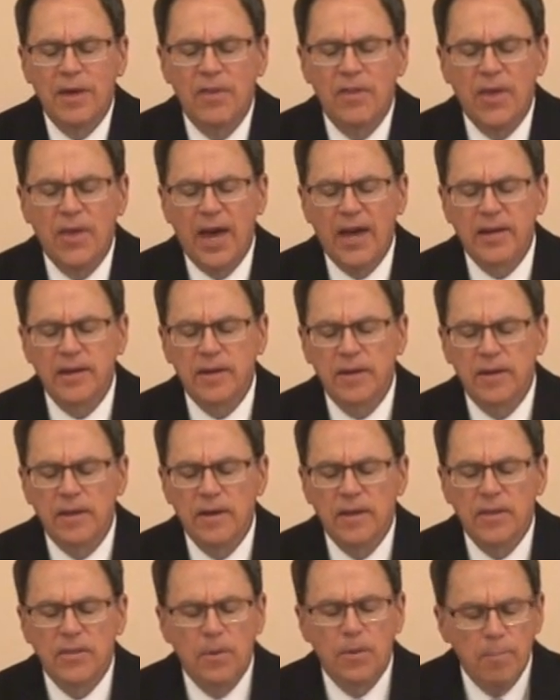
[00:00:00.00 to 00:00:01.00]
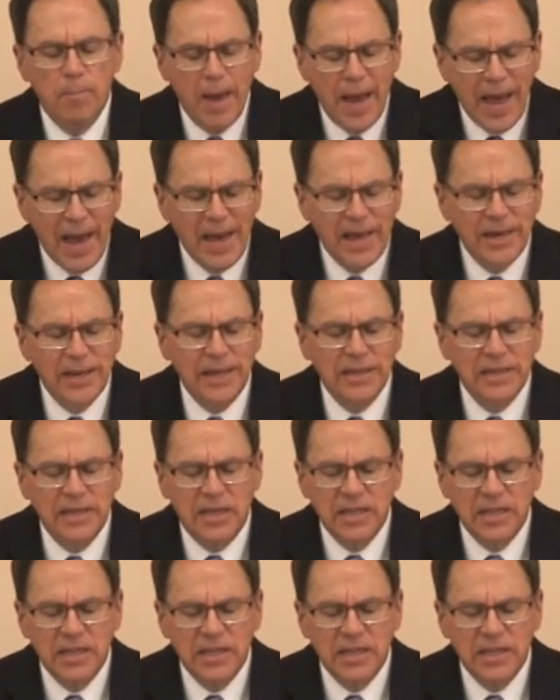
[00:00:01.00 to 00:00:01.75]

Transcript: that the man in